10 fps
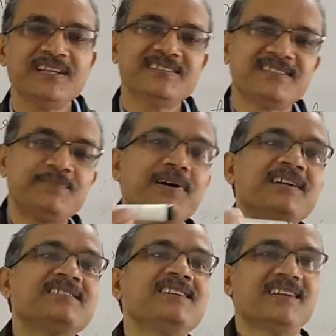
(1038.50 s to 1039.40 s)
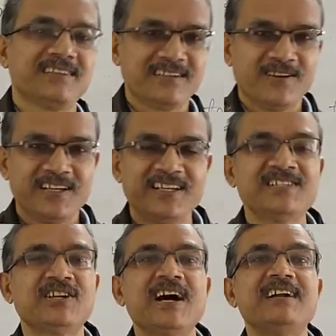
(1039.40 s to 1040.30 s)
his departure,
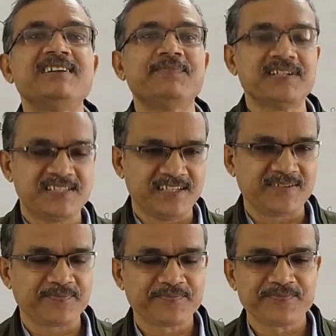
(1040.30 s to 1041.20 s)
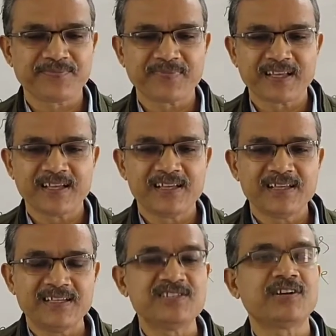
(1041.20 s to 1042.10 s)
his or her departure,
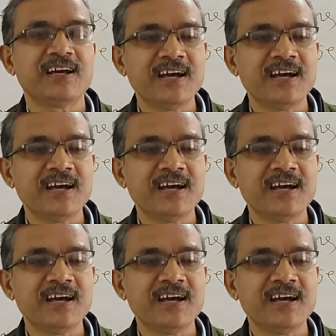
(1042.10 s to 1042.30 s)
his or